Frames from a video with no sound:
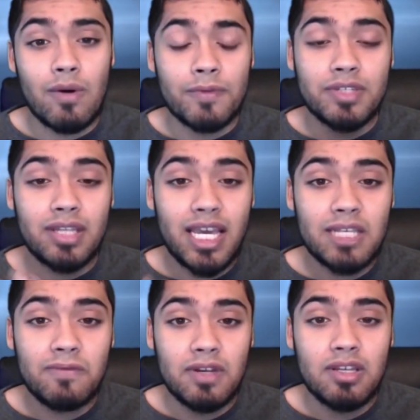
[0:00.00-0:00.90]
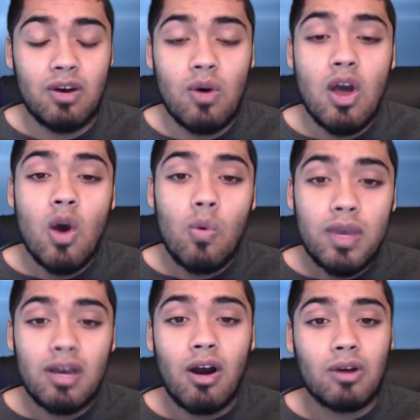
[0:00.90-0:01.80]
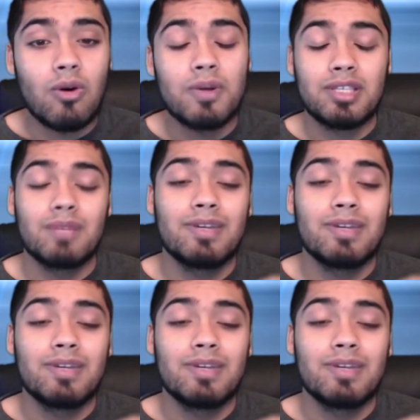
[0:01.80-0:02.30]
In today's video, we are going to